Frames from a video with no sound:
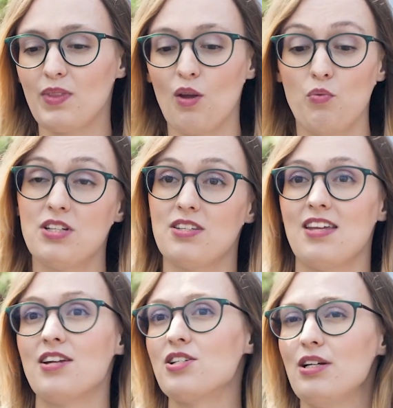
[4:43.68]
which is
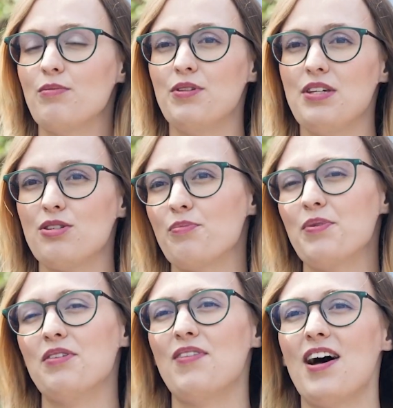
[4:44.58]
essentially what these top
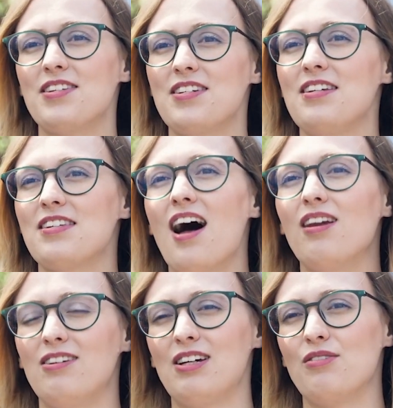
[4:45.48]
universities are
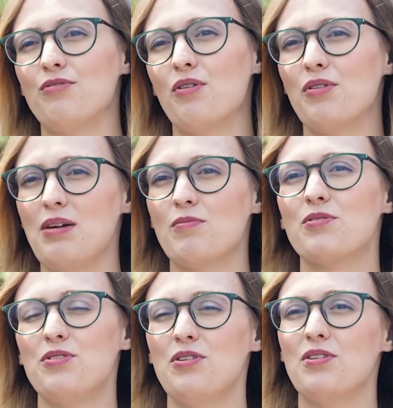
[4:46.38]
looking for. They want
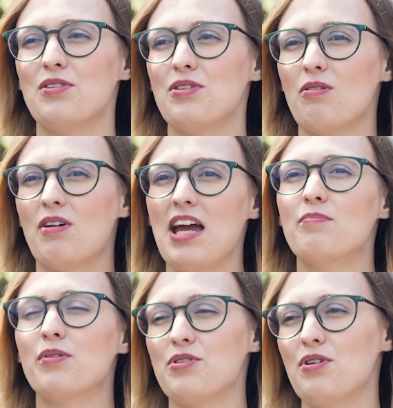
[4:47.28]
students who are
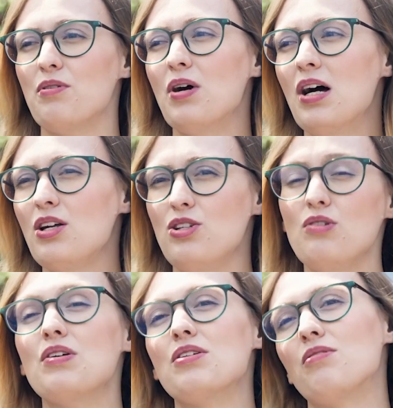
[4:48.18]
able to
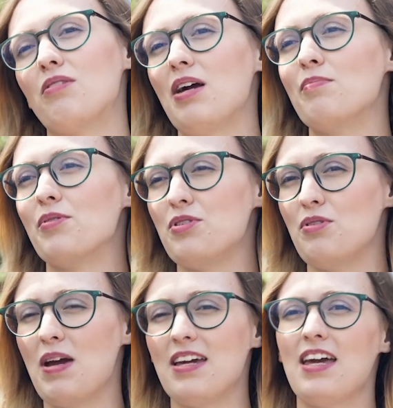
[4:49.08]
do this, who are able
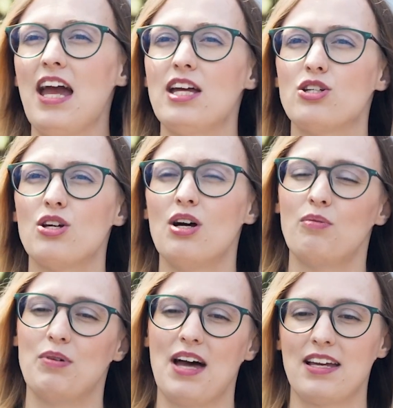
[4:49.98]
to engage
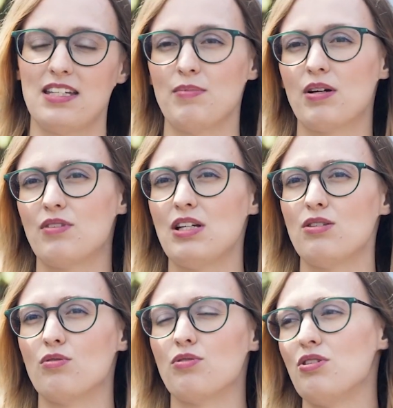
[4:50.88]
with academic
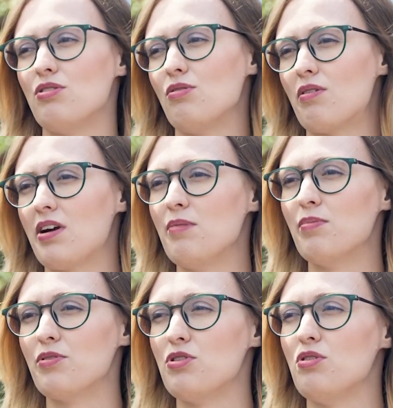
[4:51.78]
resources, who are able
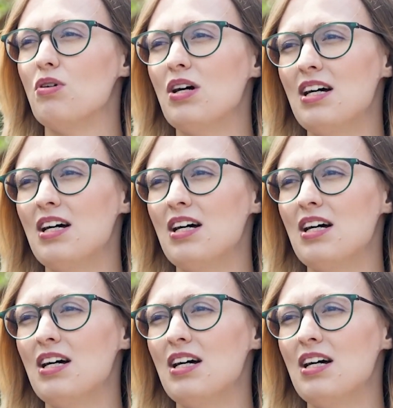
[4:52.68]
to